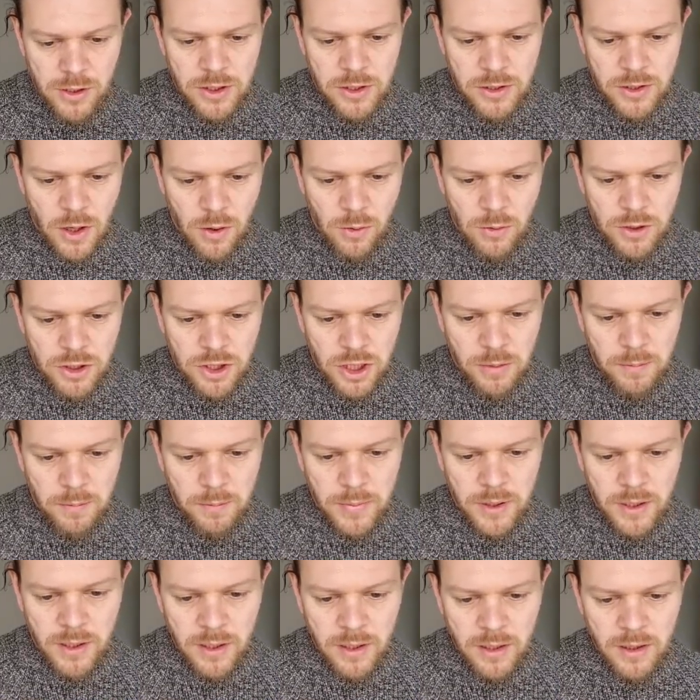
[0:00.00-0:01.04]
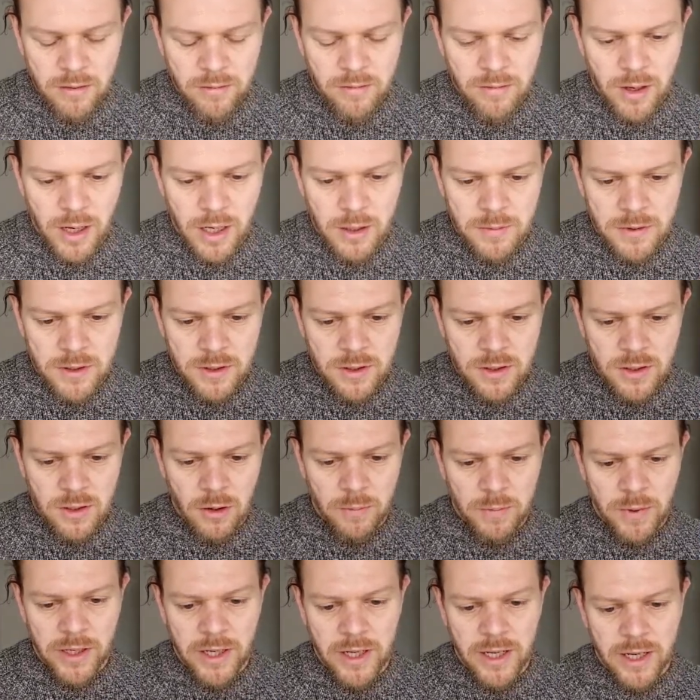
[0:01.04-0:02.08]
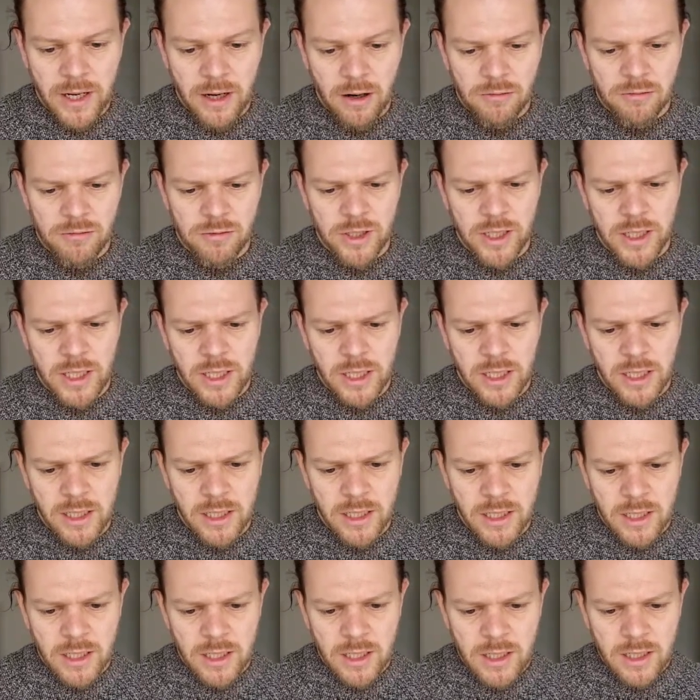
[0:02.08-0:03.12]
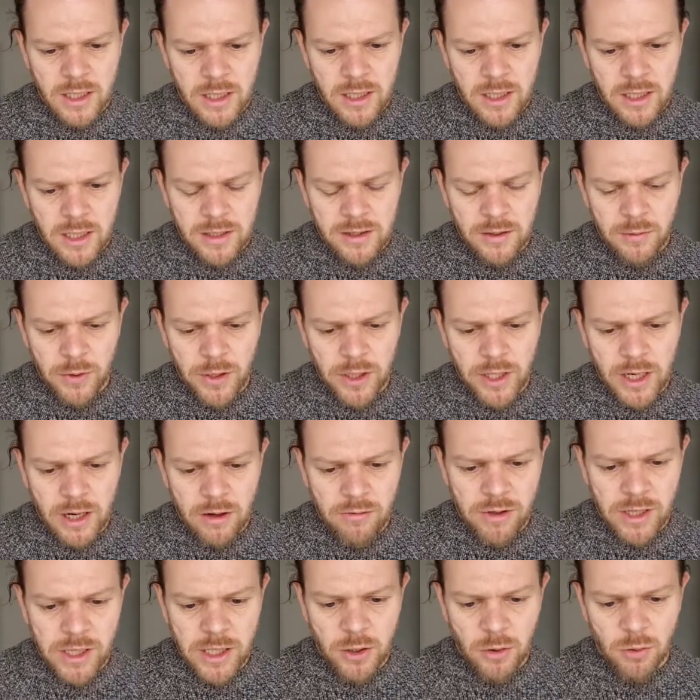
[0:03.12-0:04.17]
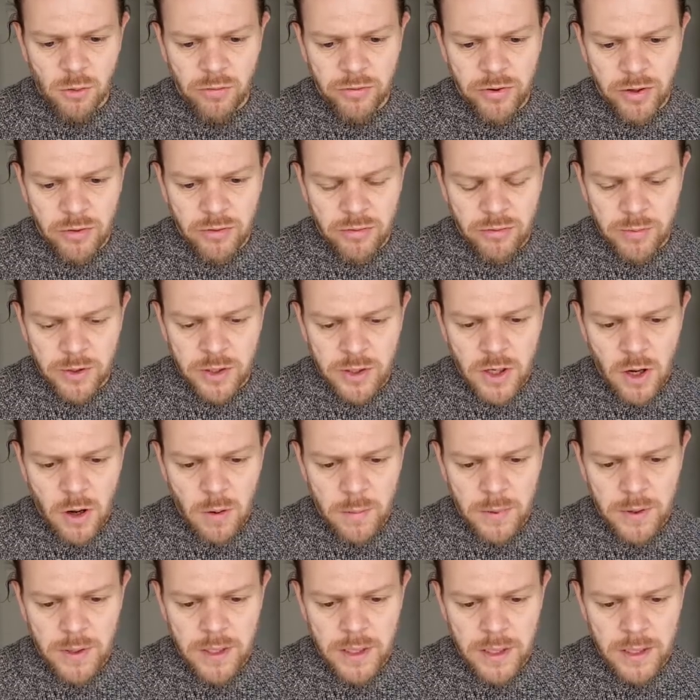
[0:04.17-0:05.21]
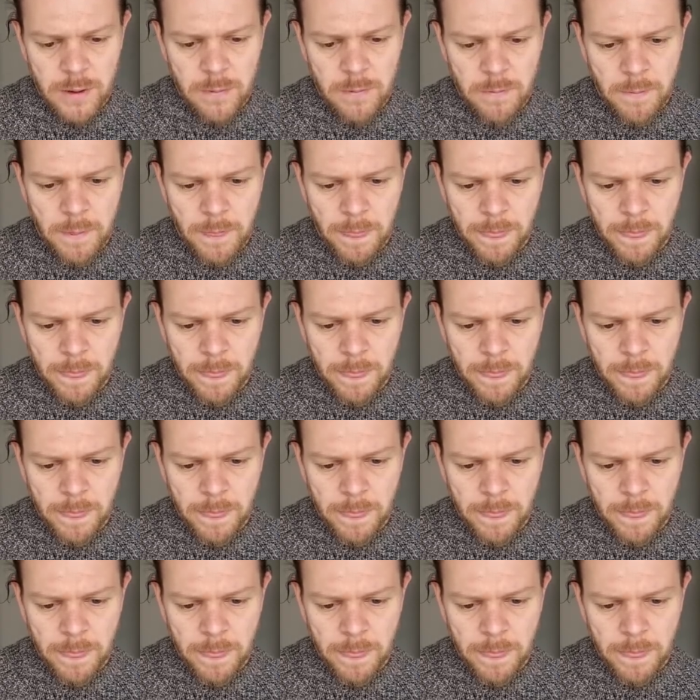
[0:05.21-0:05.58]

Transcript: You just hold jump, fly up to the top, and you get a really, I think we're going to get a really cool view from the top here.